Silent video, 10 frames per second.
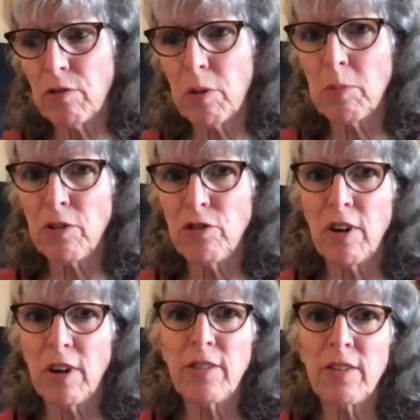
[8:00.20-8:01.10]
criminal
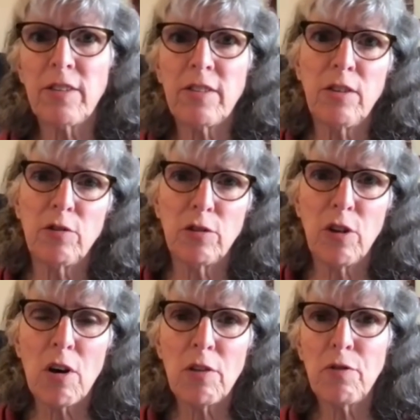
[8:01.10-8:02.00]
justice,
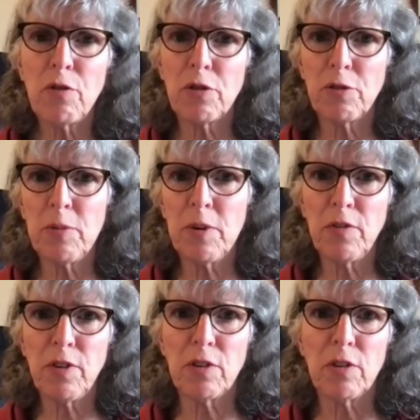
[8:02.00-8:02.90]
law enforcement,
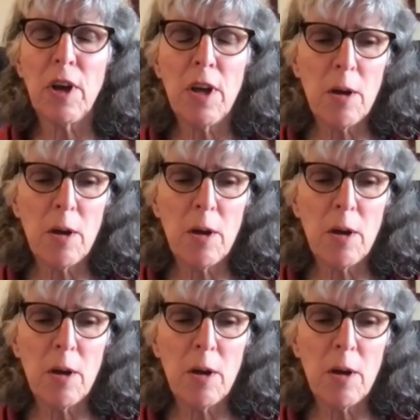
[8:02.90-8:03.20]
if you're